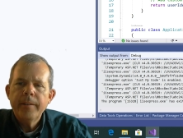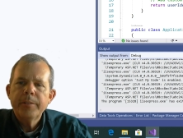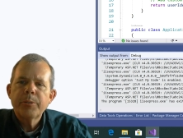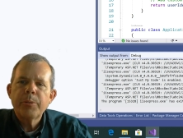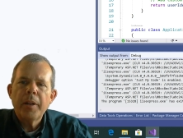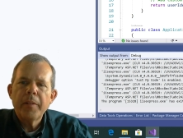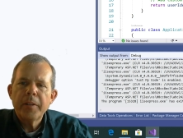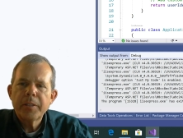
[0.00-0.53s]

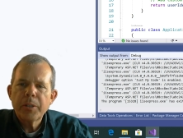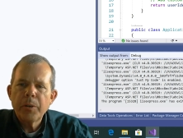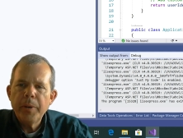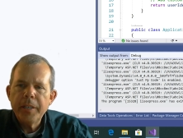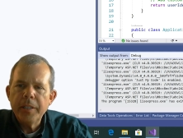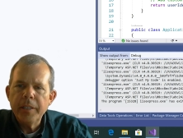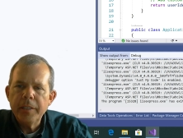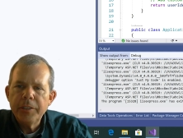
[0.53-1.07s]
So now let's go
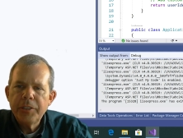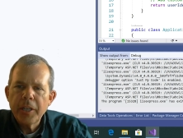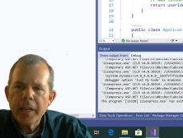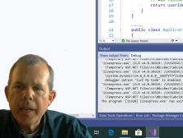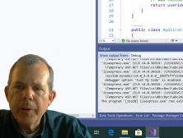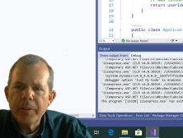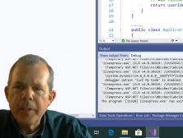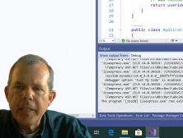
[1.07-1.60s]
in to
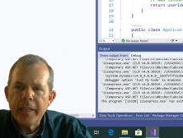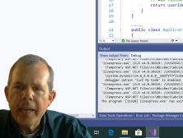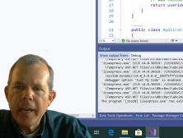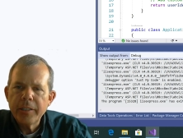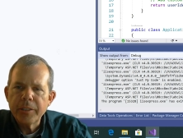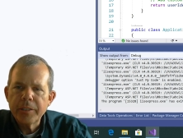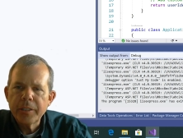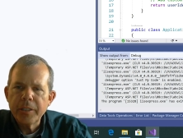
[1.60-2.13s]
check out the
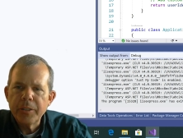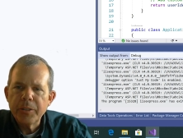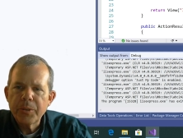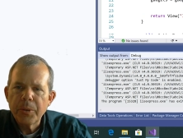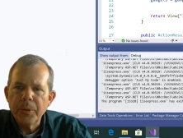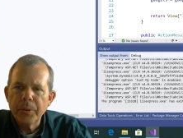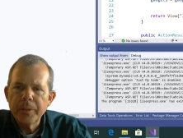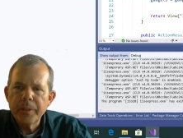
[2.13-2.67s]
gadgets
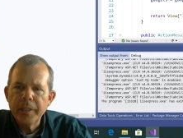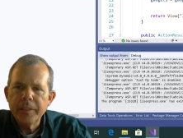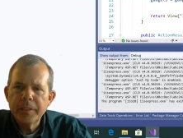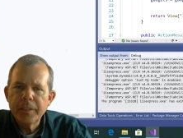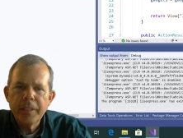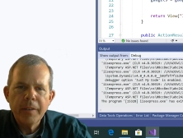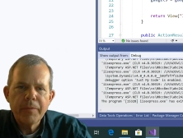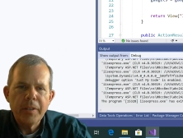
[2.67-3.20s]
controller and
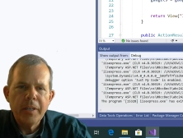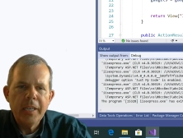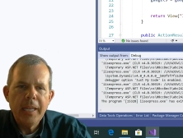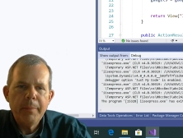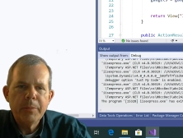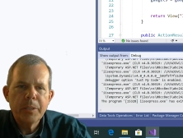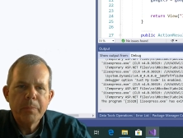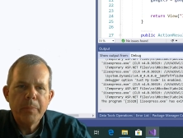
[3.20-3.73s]
see if the
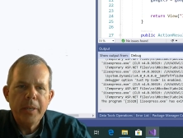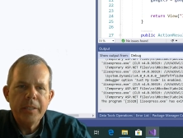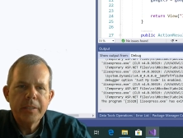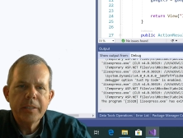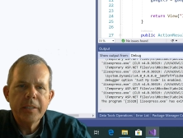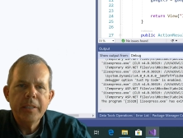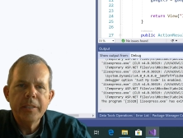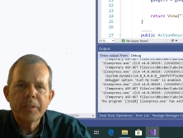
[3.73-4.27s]

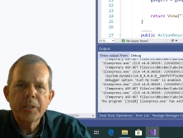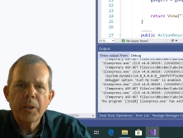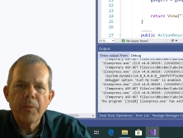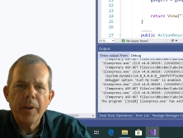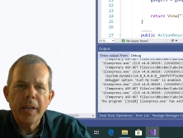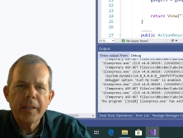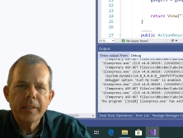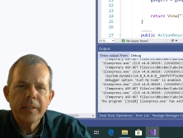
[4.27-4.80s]
namespace is
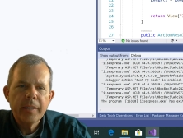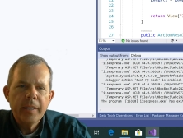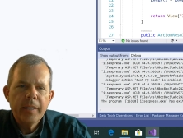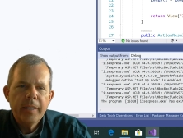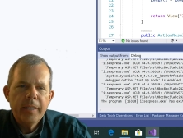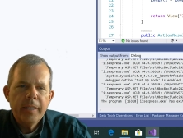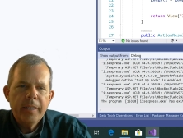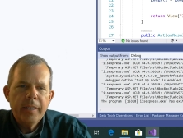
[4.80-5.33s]
correct.
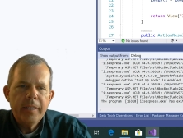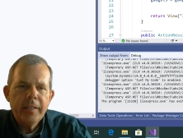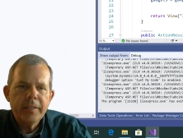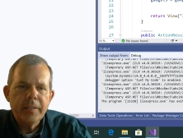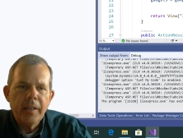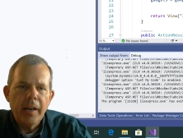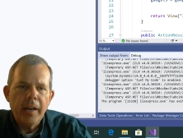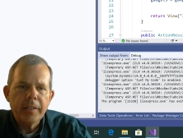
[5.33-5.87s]
It
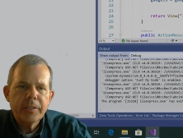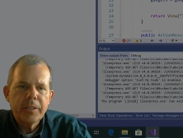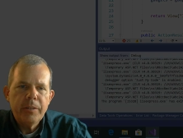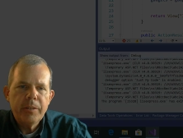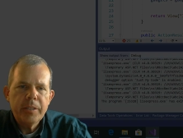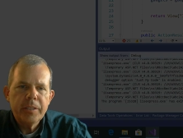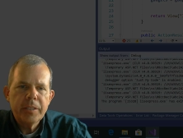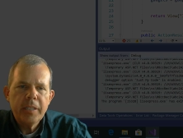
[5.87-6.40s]
is not. So
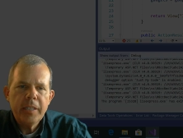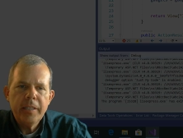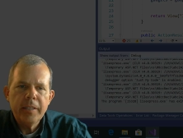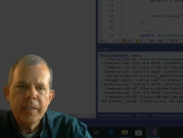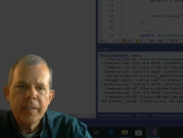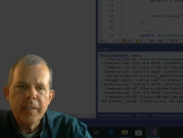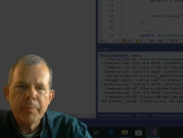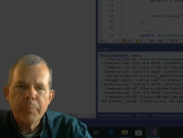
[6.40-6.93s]
you can see
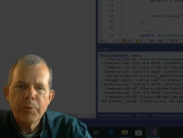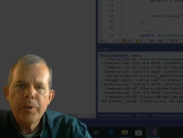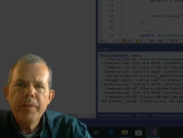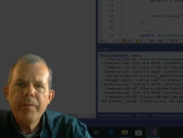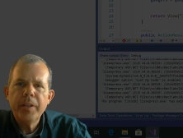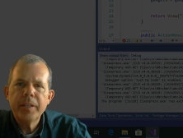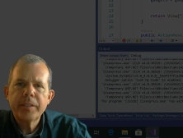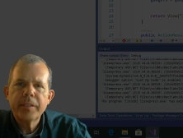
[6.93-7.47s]
that in the
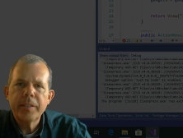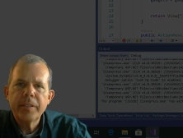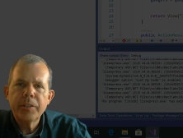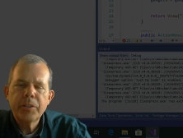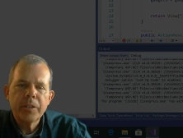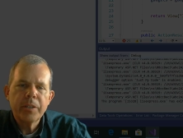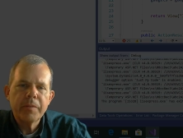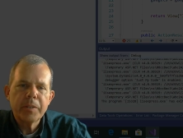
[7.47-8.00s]
previous
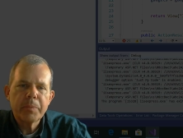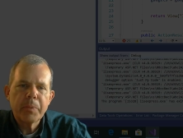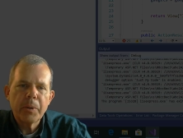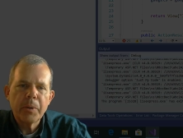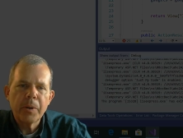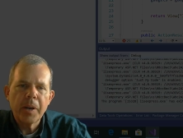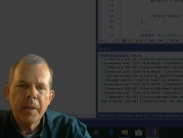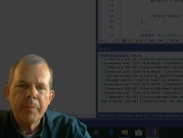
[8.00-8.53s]
edition of this
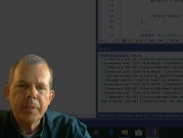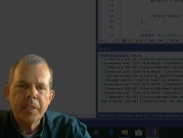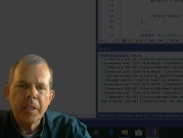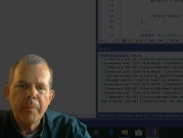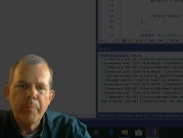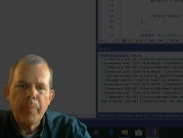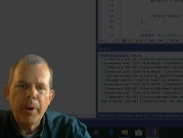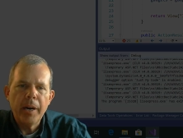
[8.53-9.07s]
program it
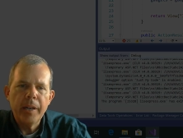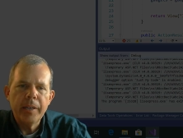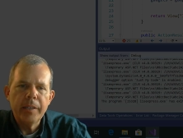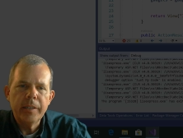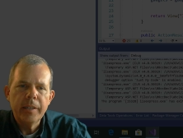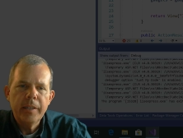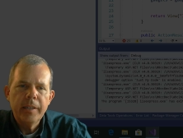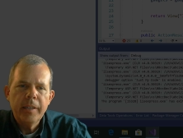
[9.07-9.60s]
said
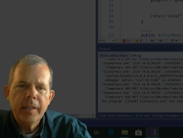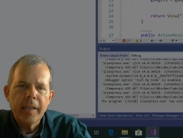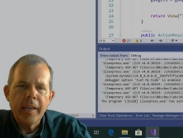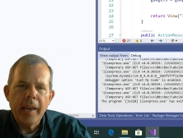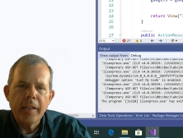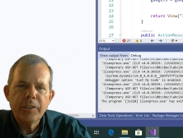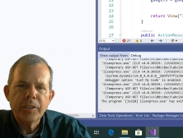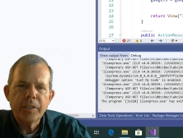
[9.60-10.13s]
Bond
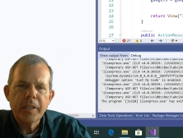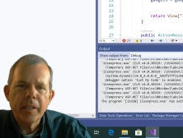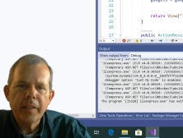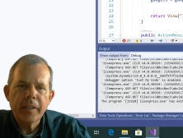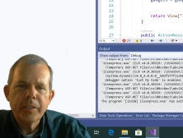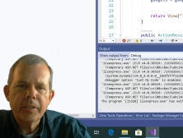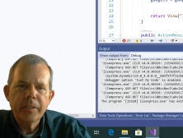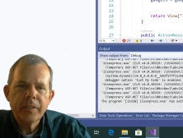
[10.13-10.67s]
Gadget
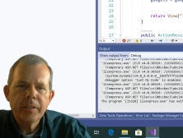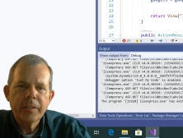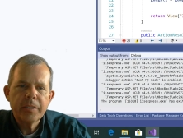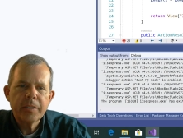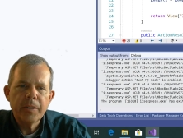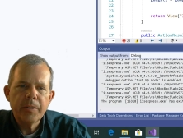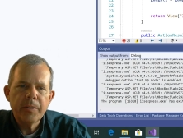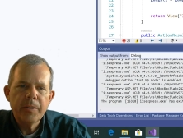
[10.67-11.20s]
Collection,
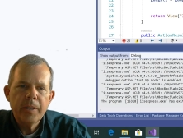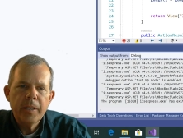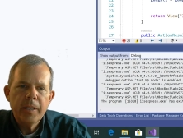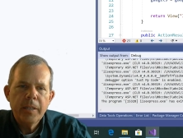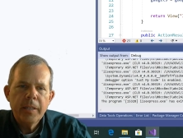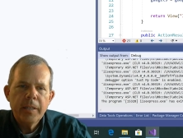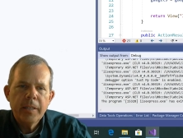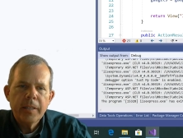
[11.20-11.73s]
so
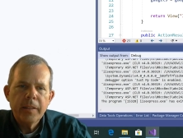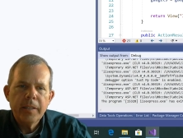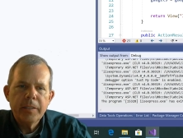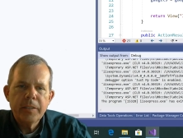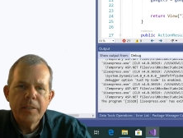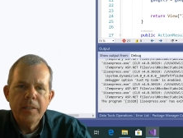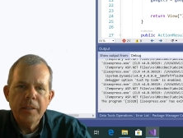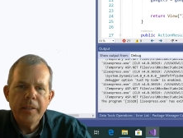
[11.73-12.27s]

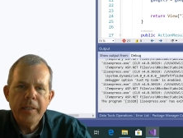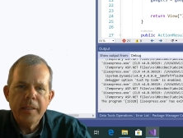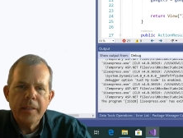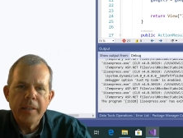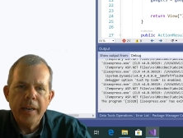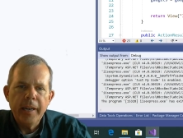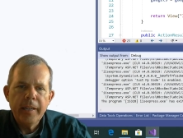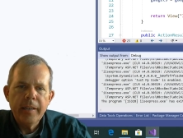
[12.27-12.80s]
let's delete
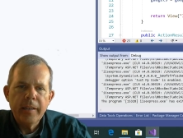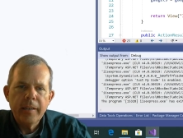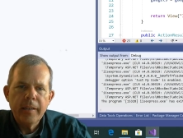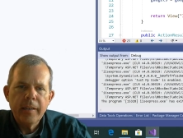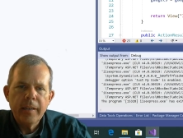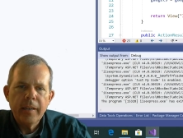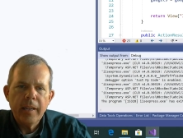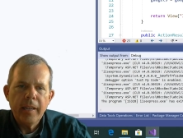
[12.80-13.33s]
that
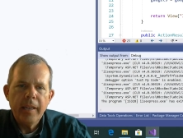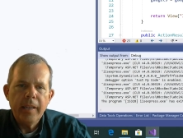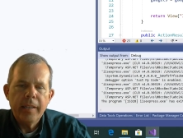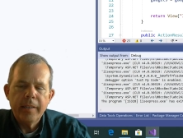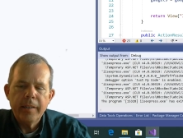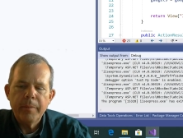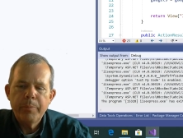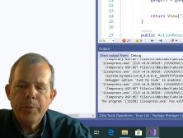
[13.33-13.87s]

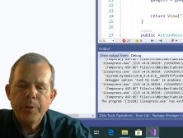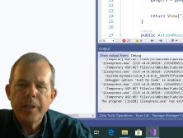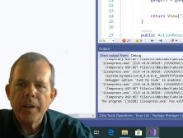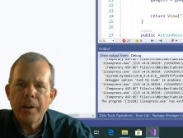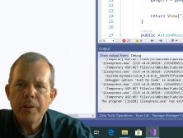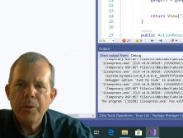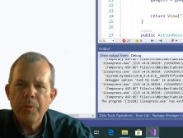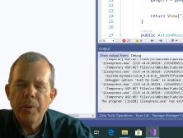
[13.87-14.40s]
and put in our new